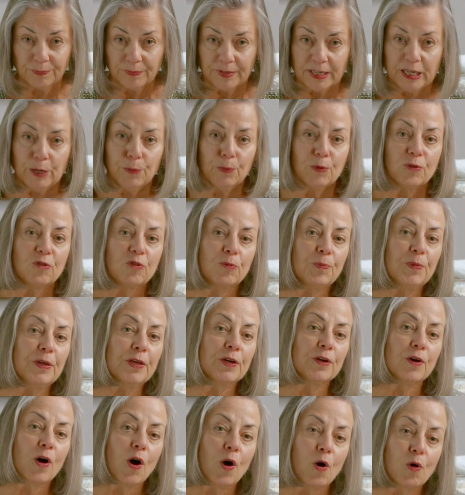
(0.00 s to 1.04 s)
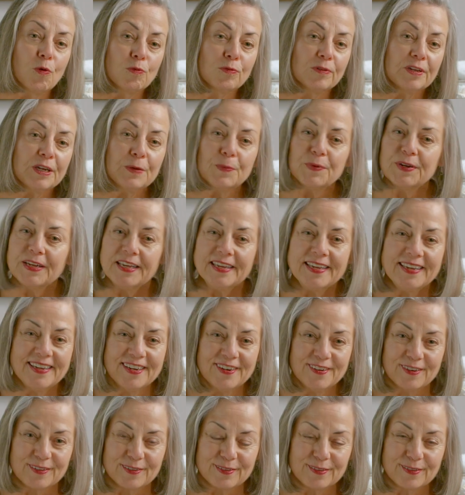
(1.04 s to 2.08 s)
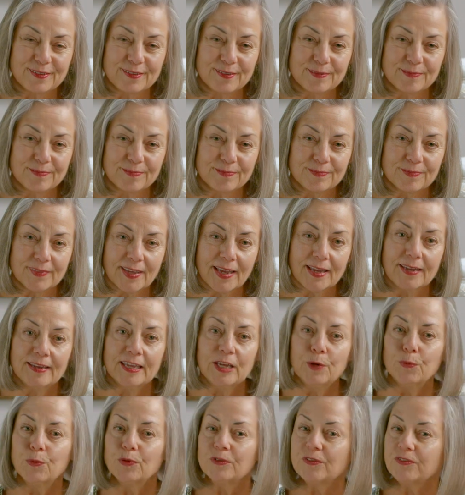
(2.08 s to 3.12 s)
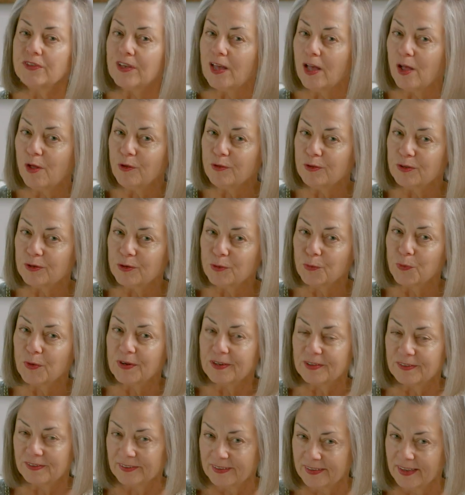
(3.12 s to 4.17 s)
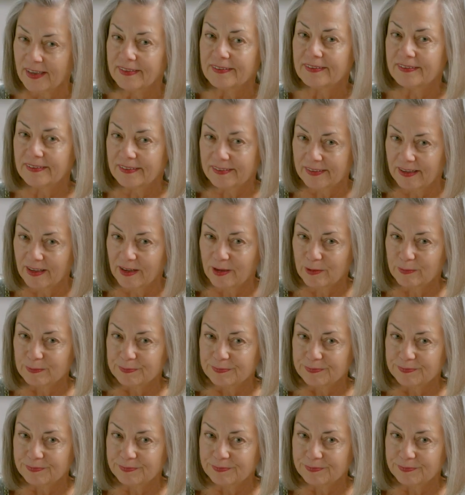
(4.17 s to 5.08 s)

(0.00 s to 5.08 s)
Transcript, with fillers: He will speak only what he hears, and he will tell you what is yet to come."